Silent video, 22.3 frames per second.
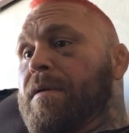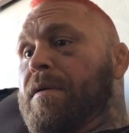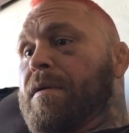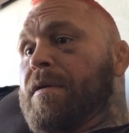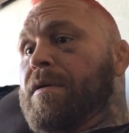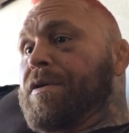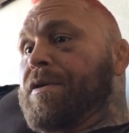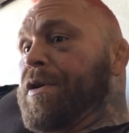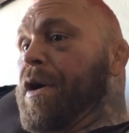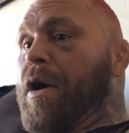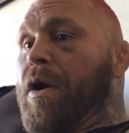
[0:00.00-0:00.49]

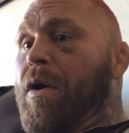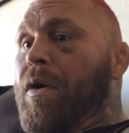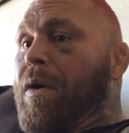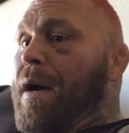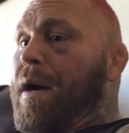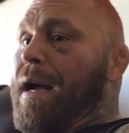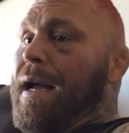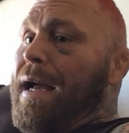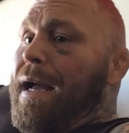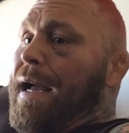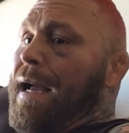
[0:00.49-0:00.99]
No,
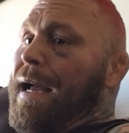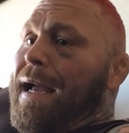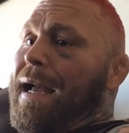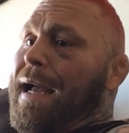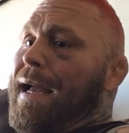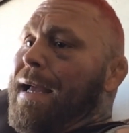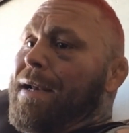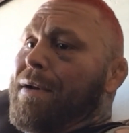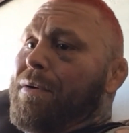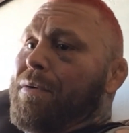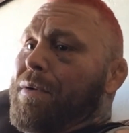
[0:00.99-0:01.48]

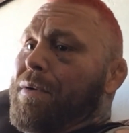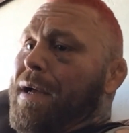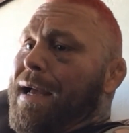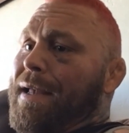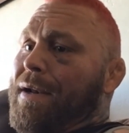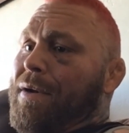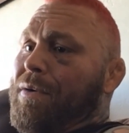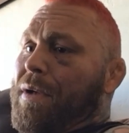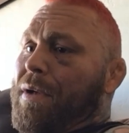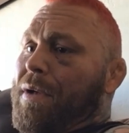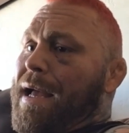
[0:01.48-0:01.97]
I
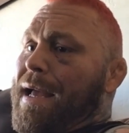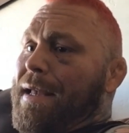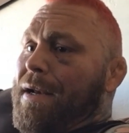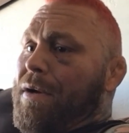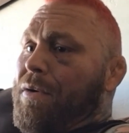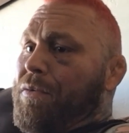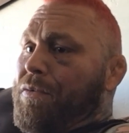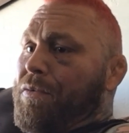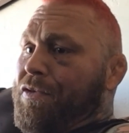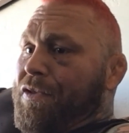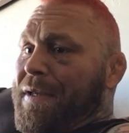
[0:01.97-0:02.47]

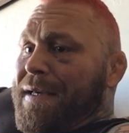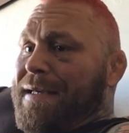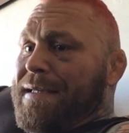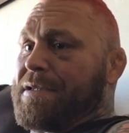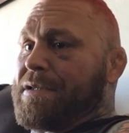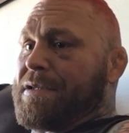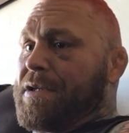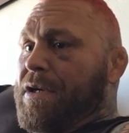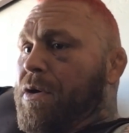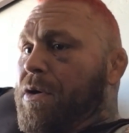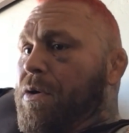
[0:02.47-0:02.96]
don't think
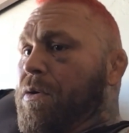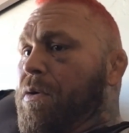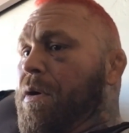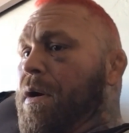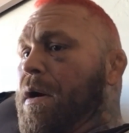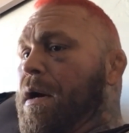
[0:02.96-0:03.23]
so.